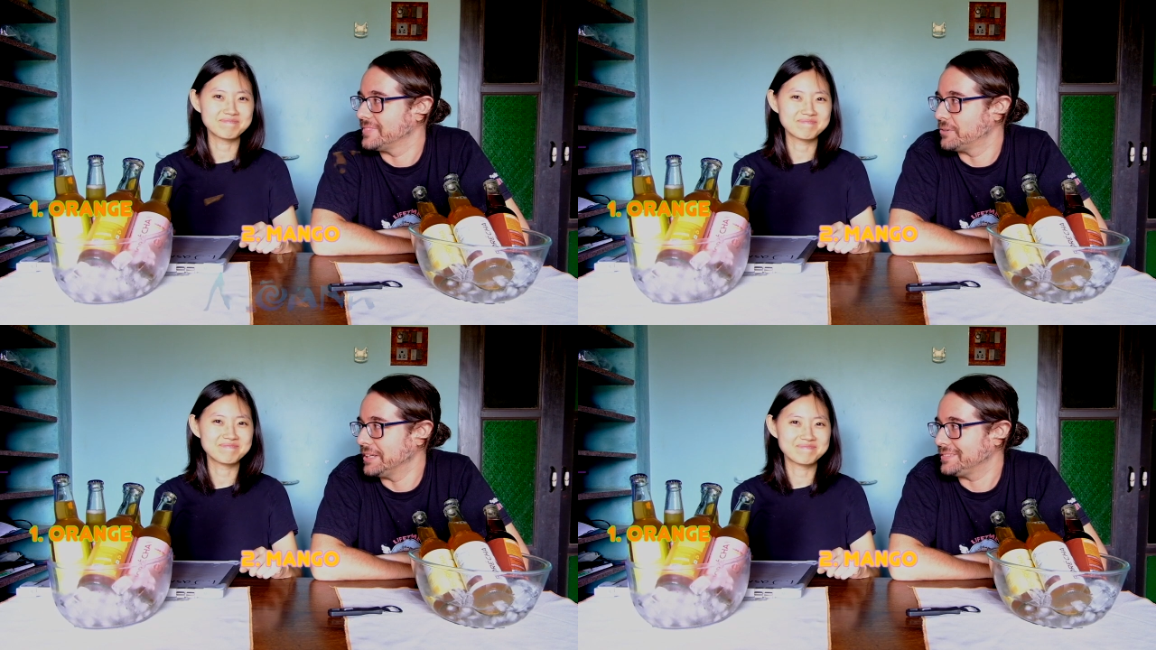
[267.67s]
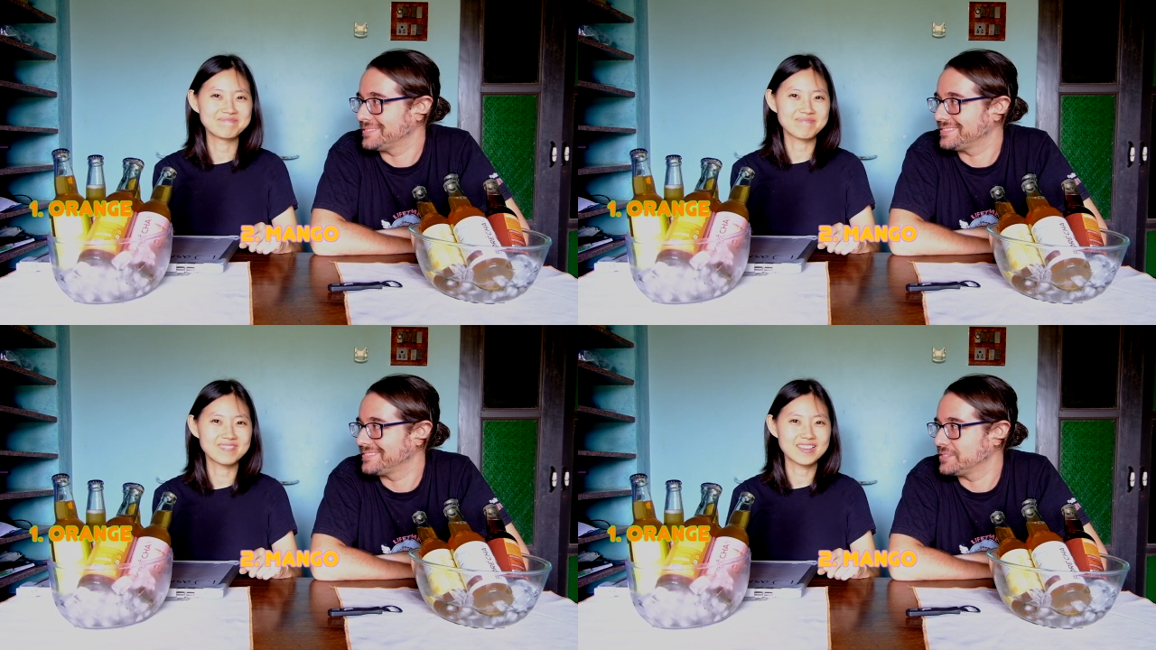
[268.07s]
Speaker 1: All right.
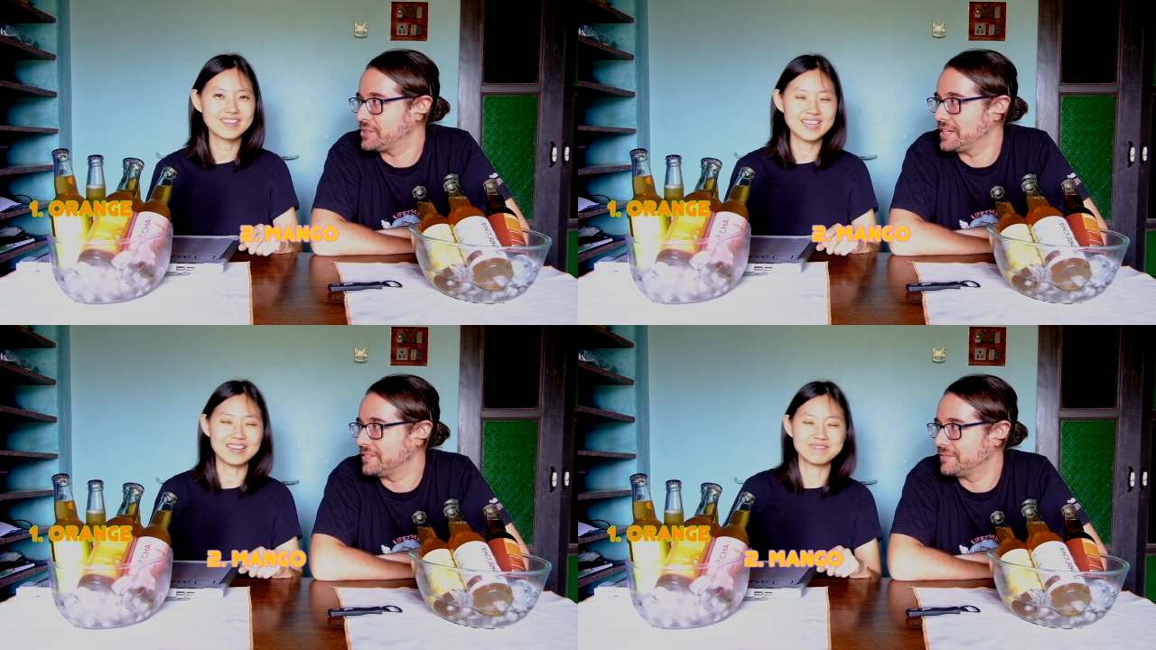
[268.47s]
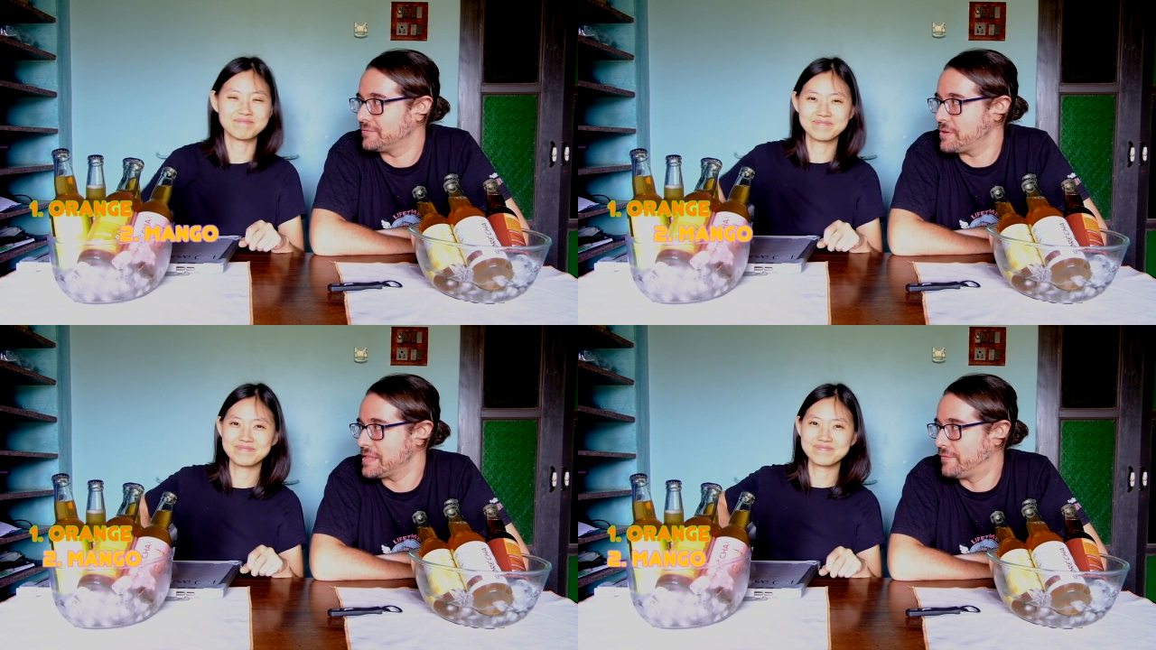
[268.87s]
Okay. Yeah.
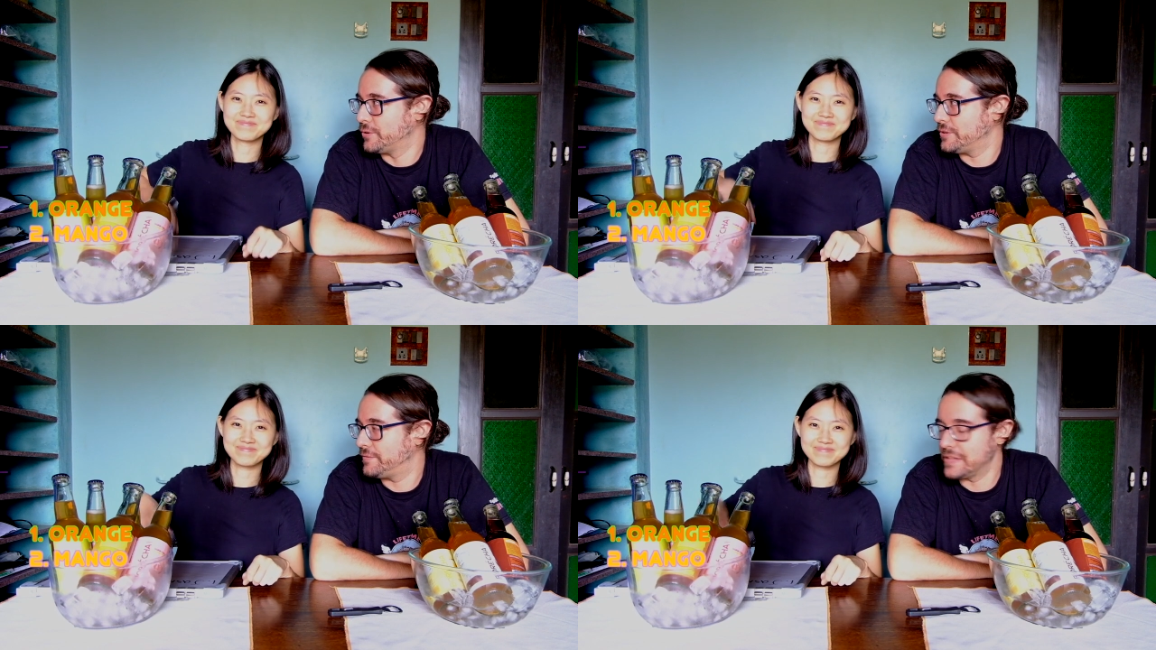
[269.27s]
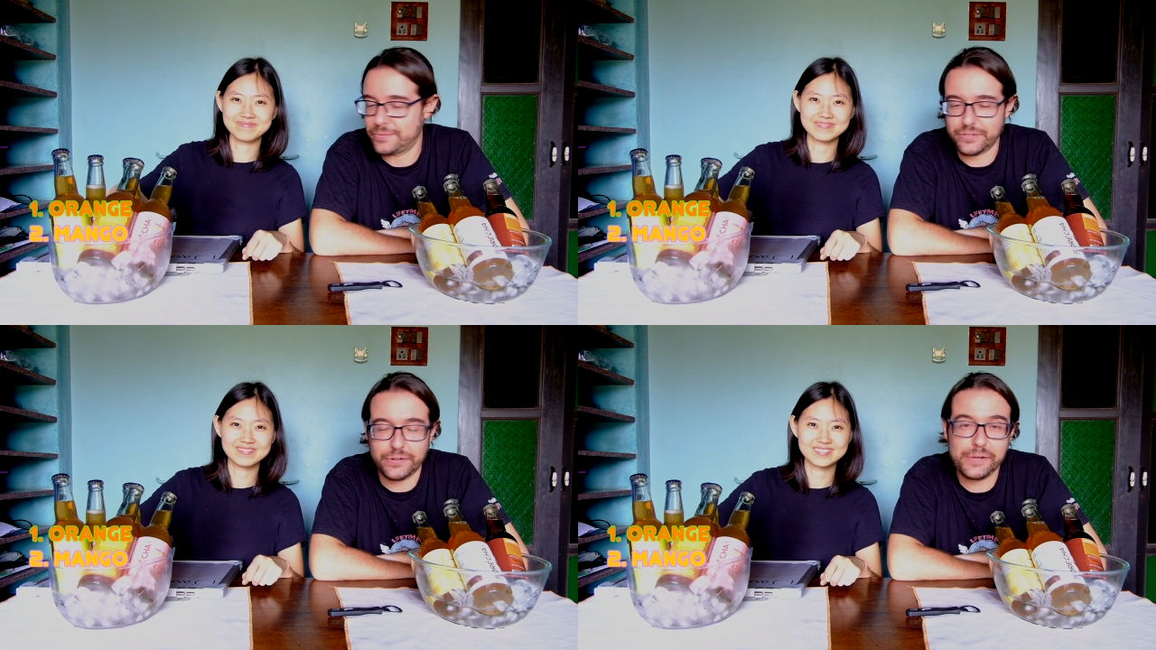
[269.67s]
Ready for
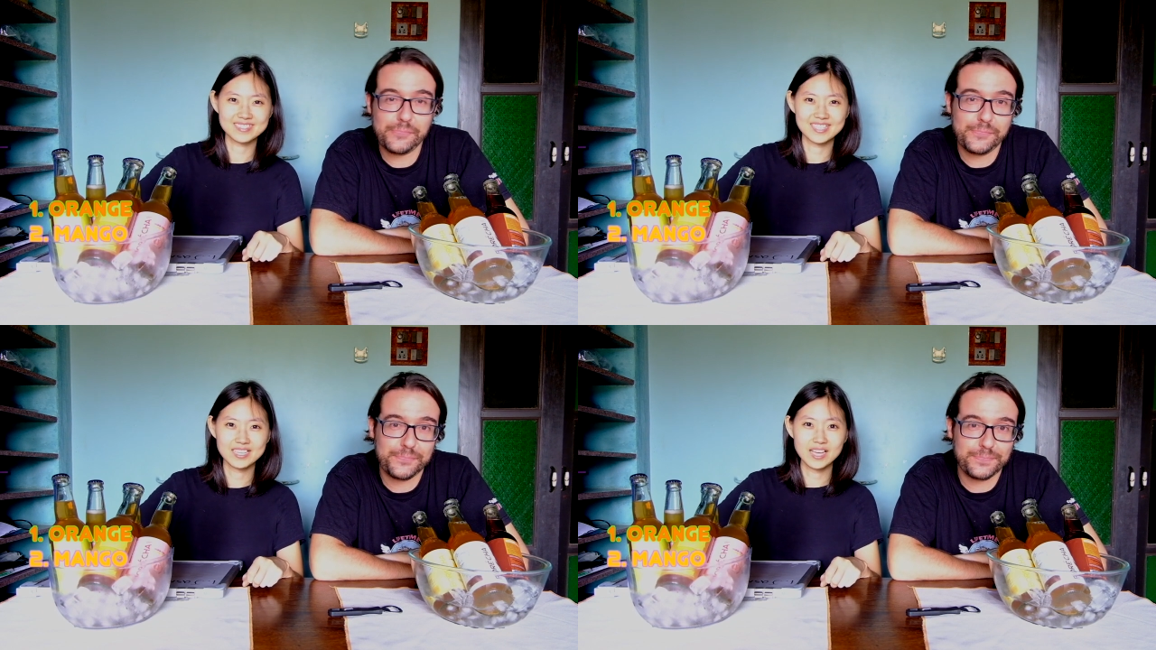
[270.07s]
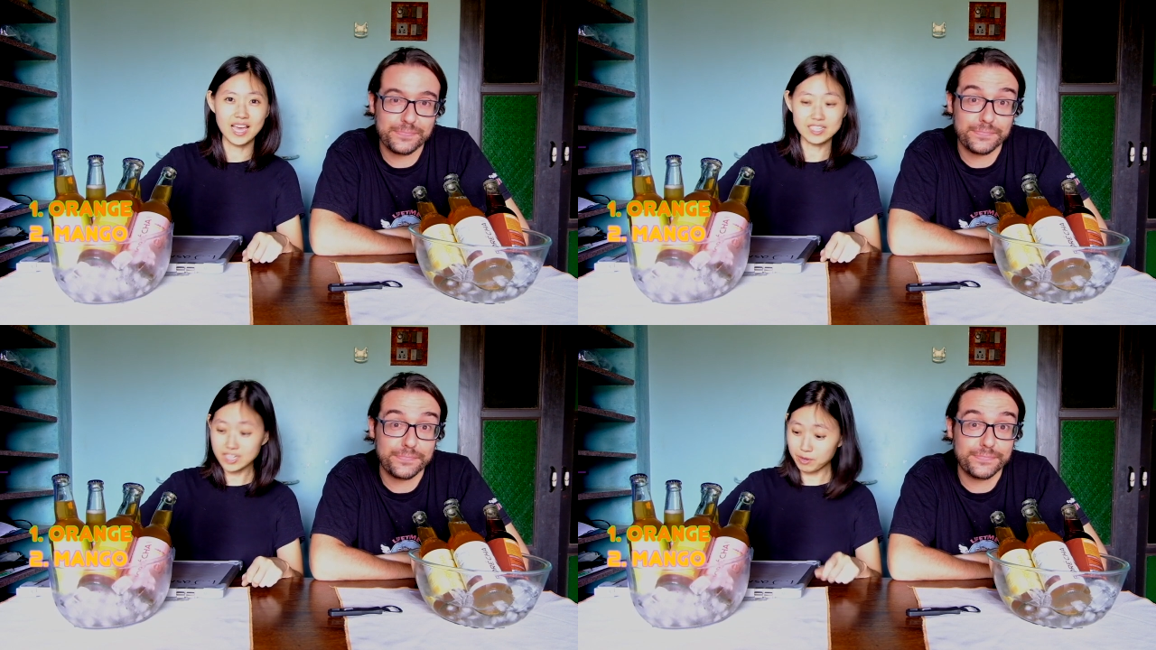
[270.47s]
flavor three?
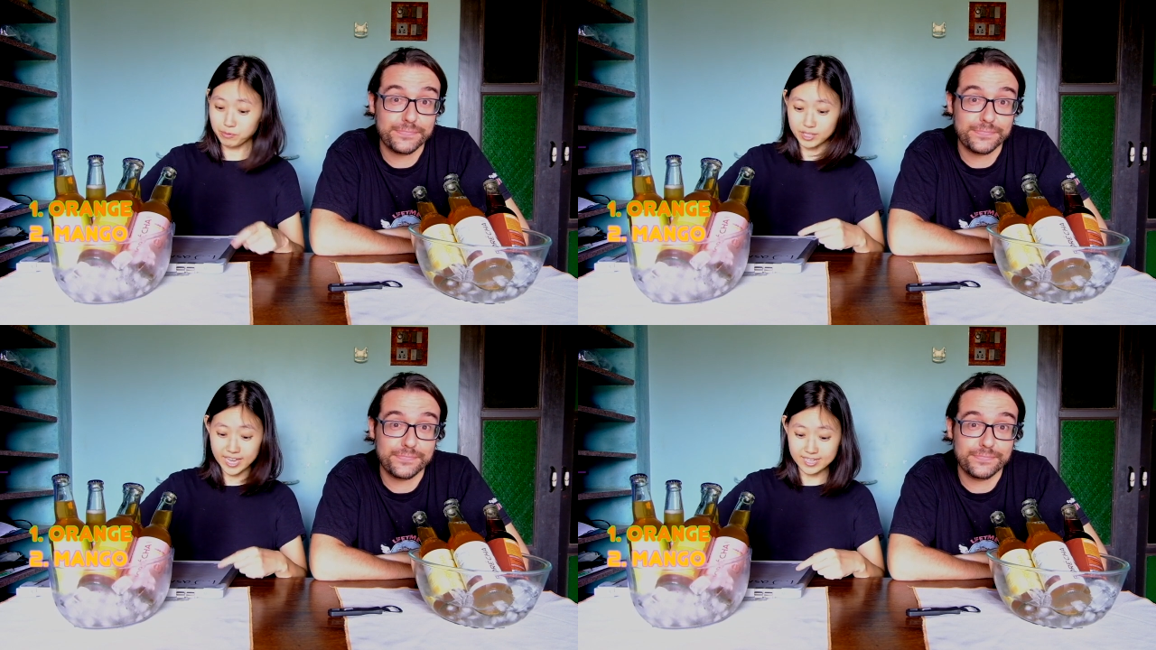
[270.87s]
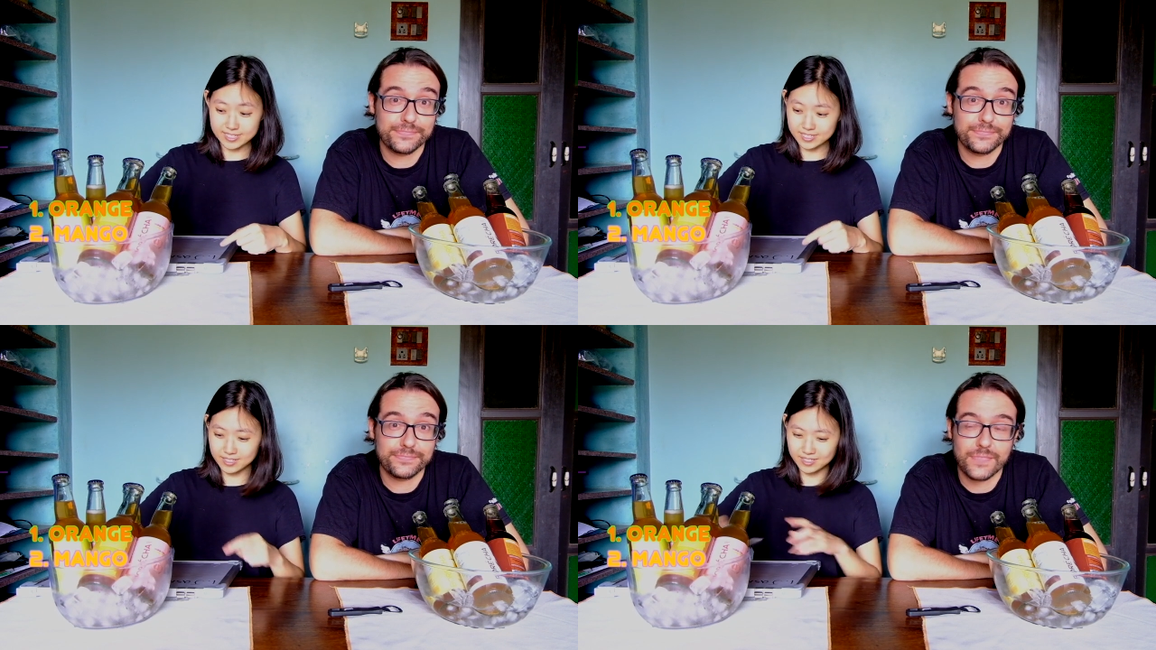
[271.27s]
Speaker 2: Actually, I have to
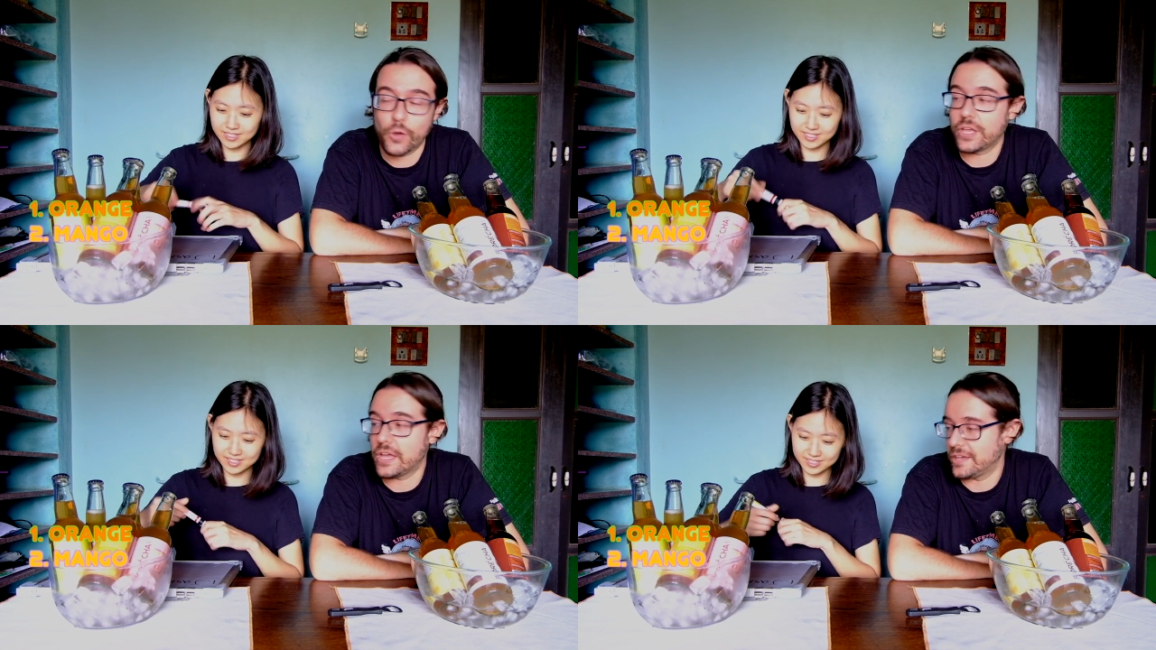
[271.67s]
guess.
Speaker 1: Oh yeah,